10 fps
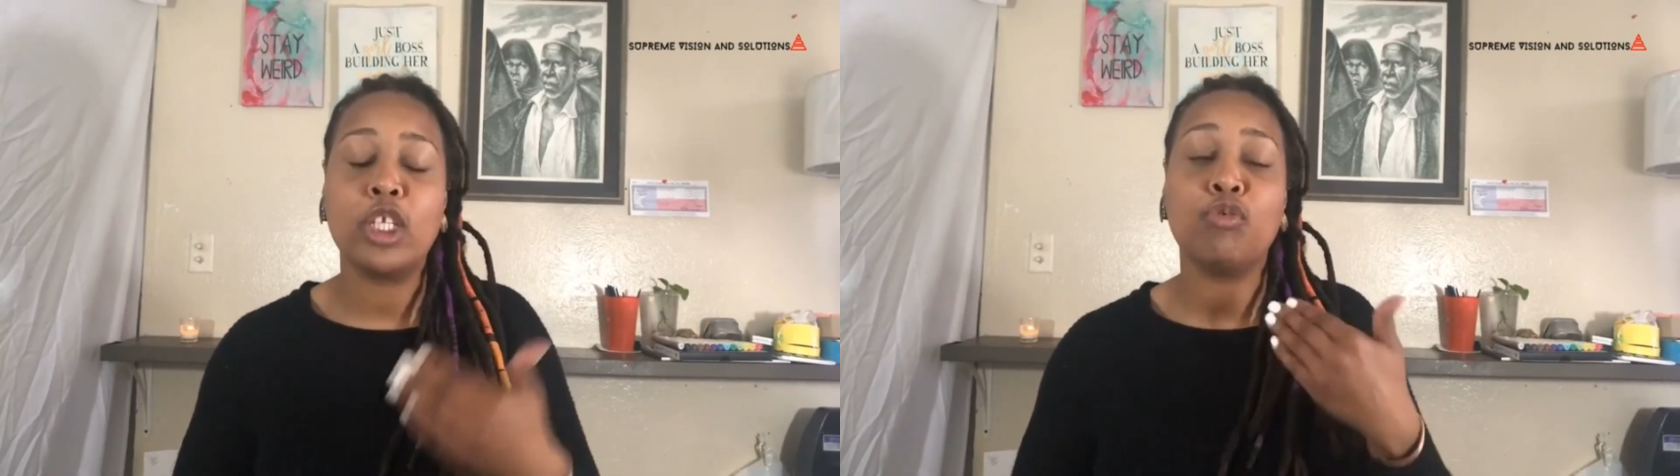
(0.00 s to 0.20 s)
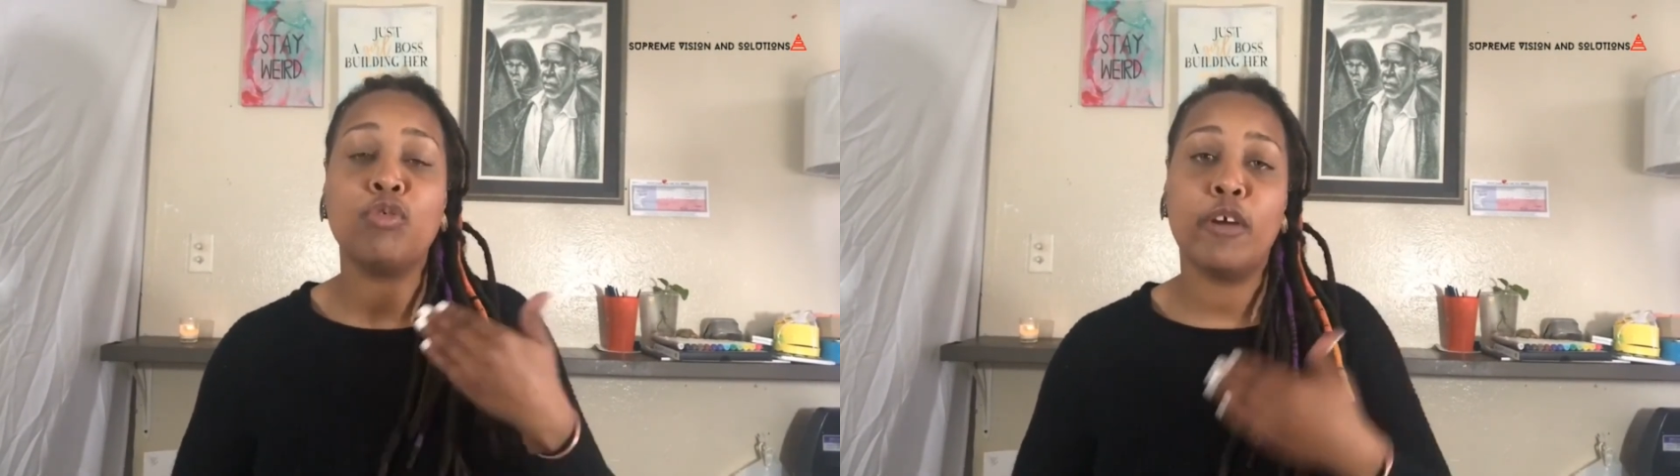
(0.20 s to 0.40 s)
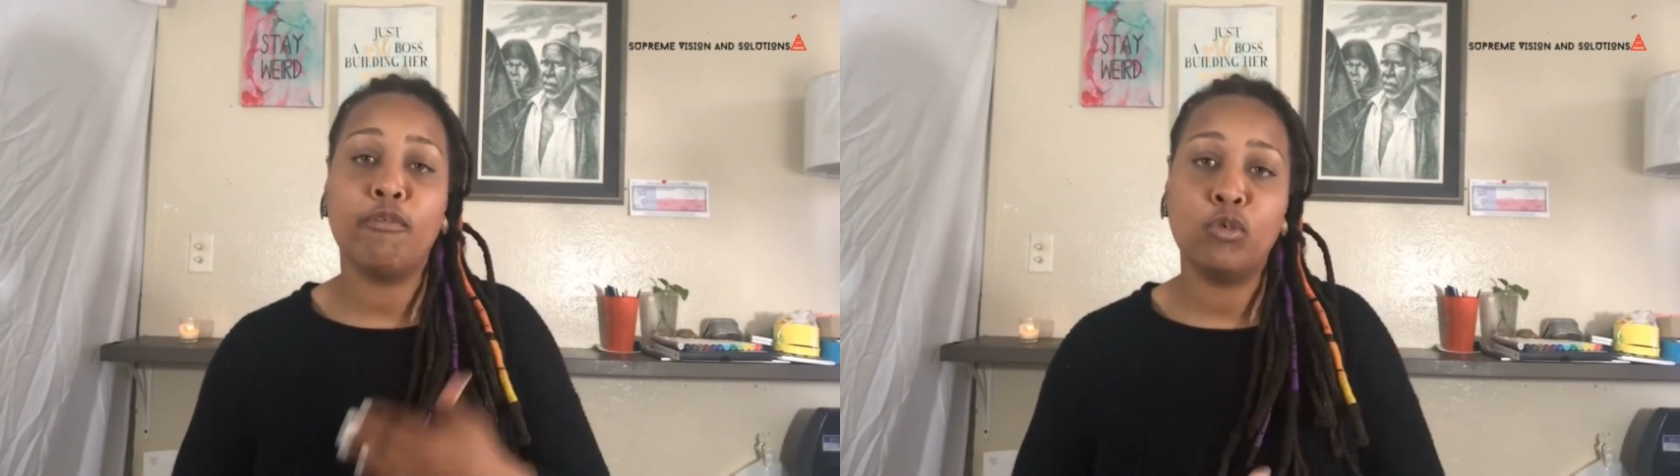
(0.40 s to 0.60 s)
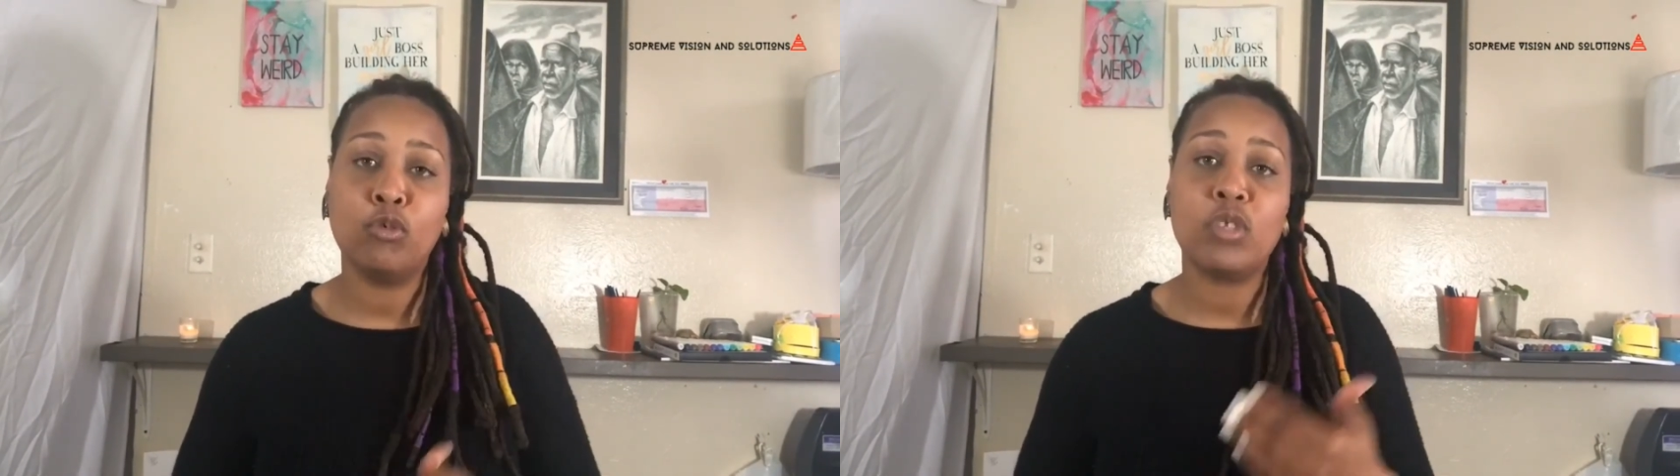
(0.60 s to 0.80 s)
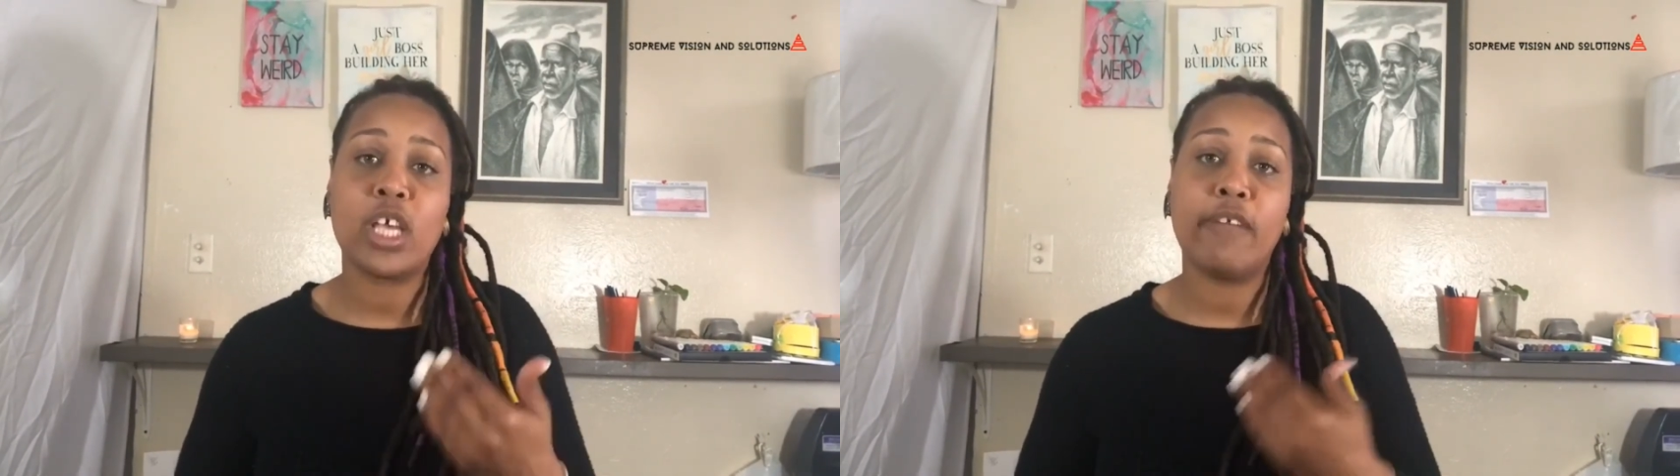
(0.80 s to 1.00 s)
through their
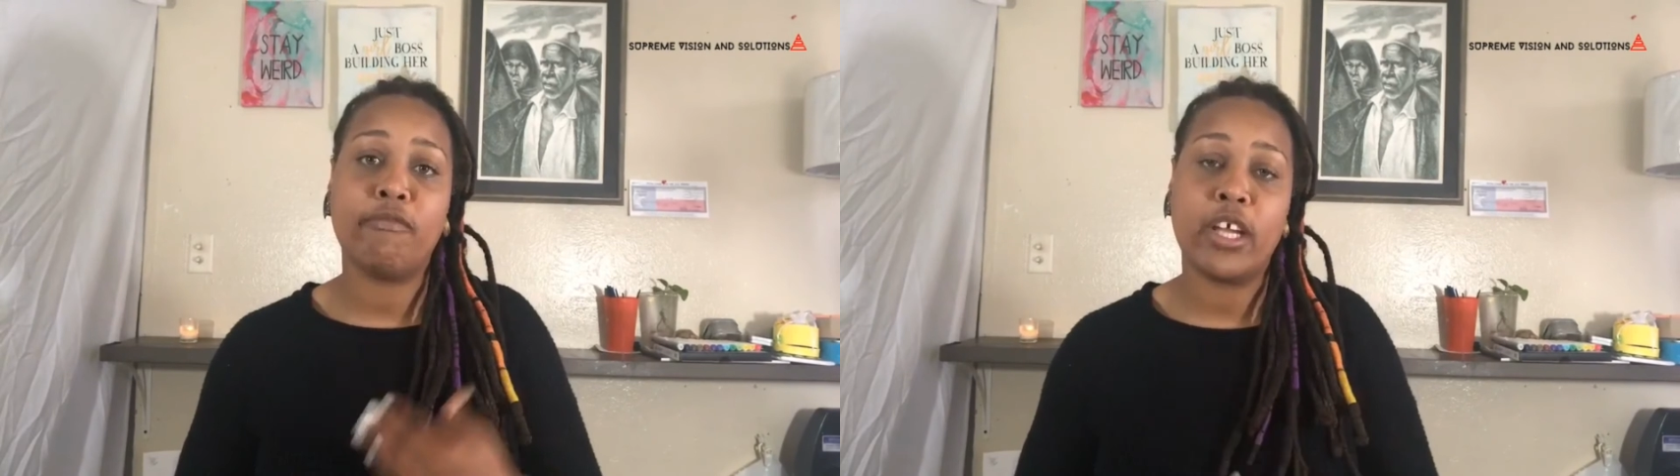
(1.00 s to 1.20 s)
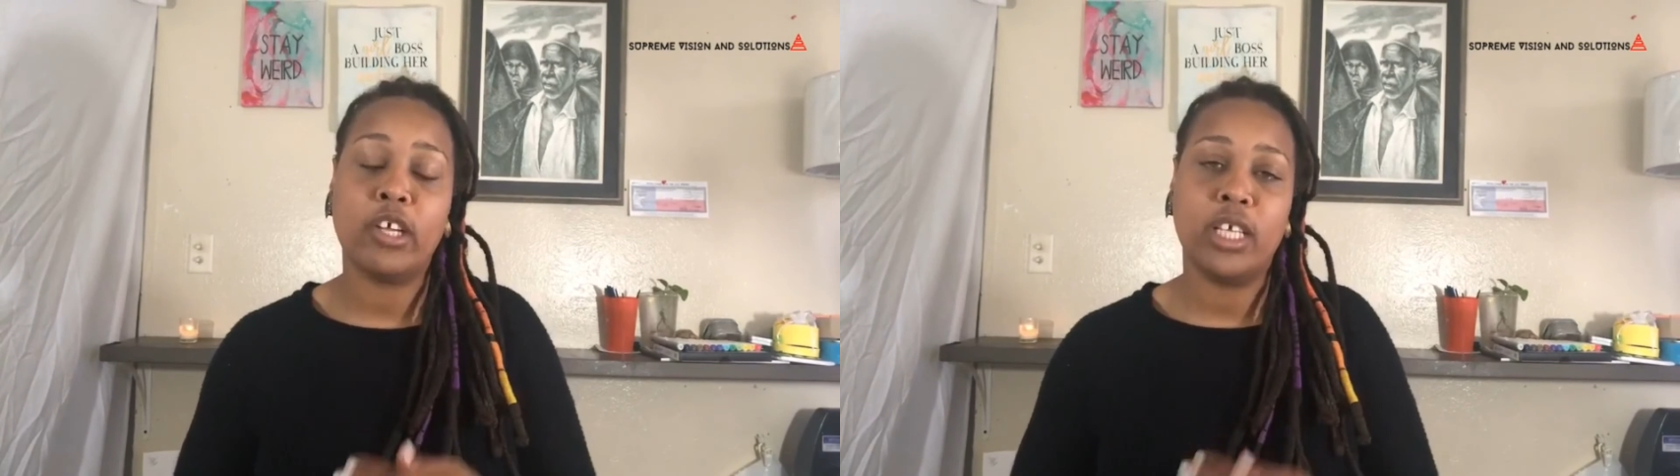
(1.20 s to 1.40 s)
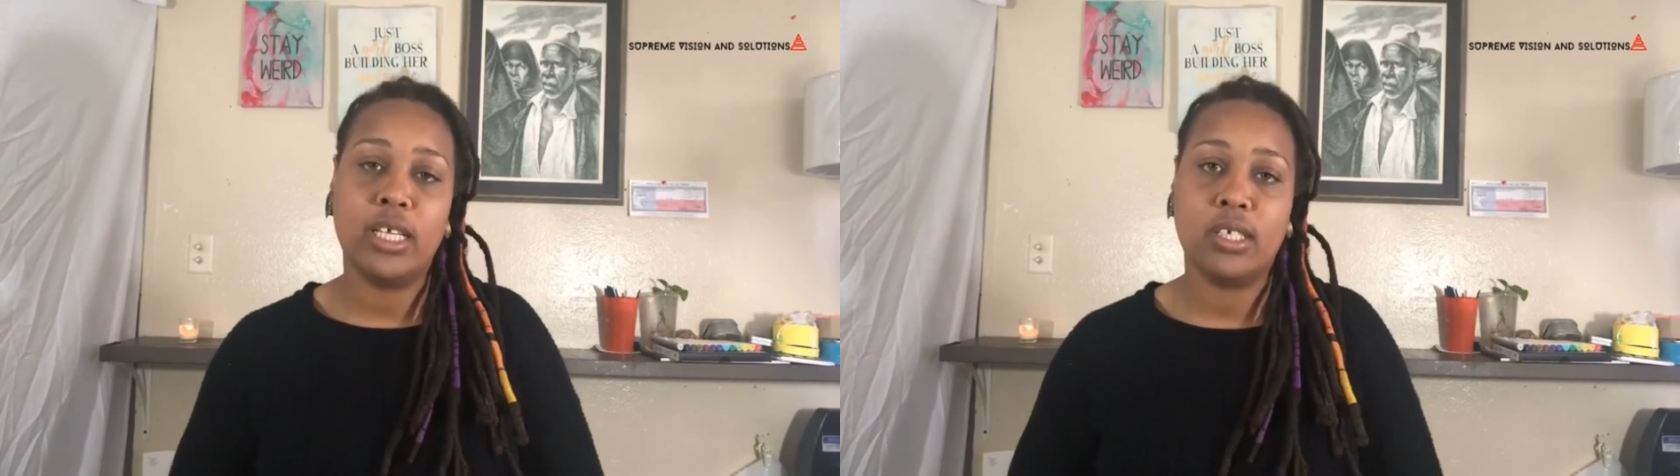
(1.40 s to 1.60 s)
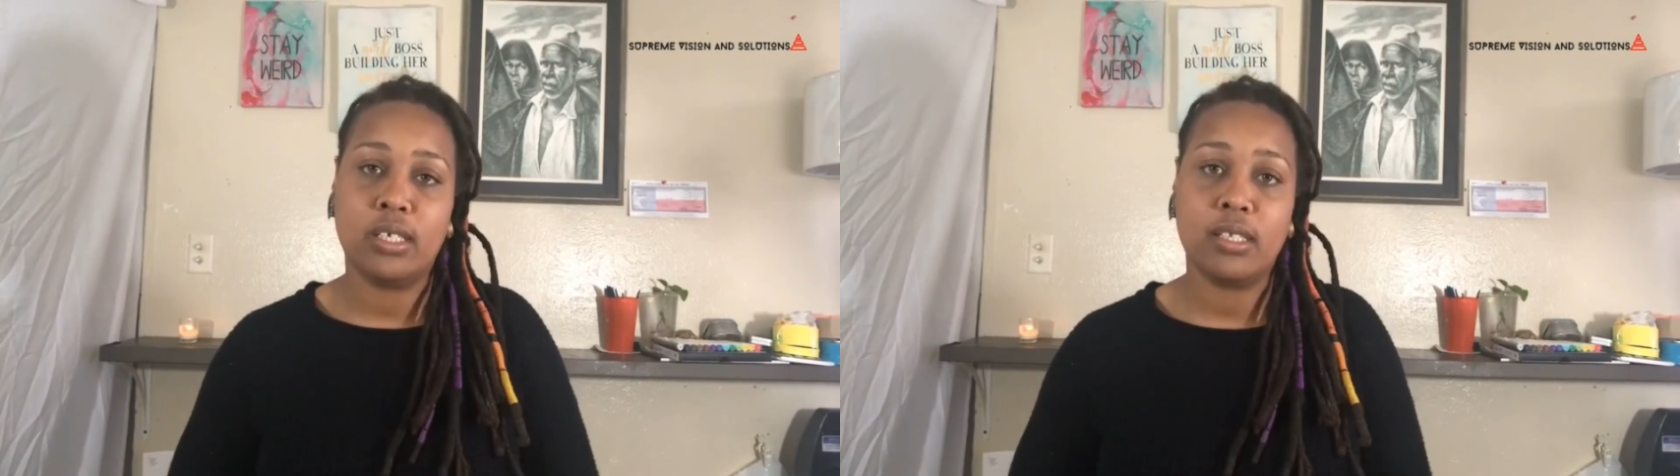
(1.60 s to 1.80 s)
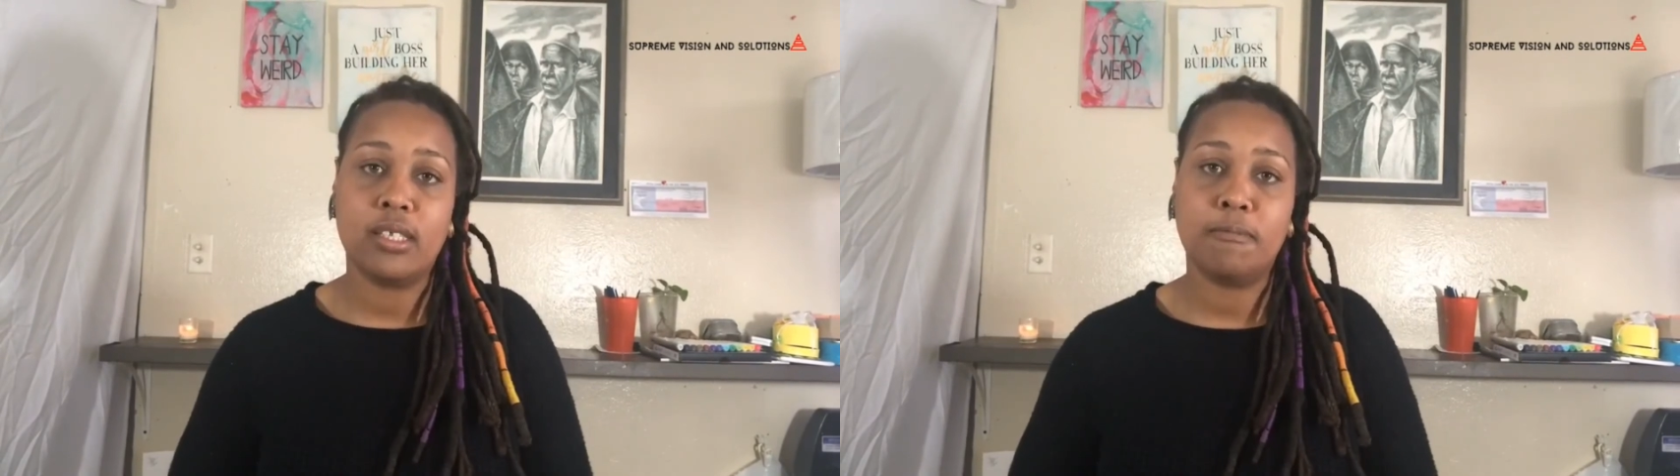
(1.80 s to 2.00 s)
rules and
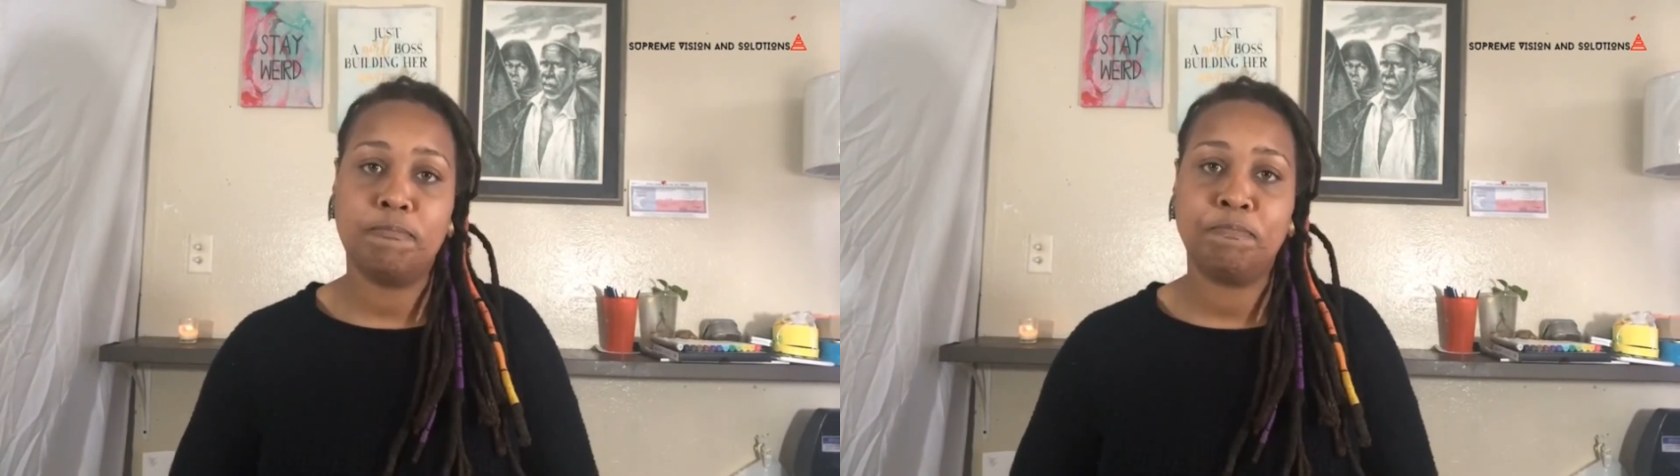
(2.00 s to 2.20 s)
regulations.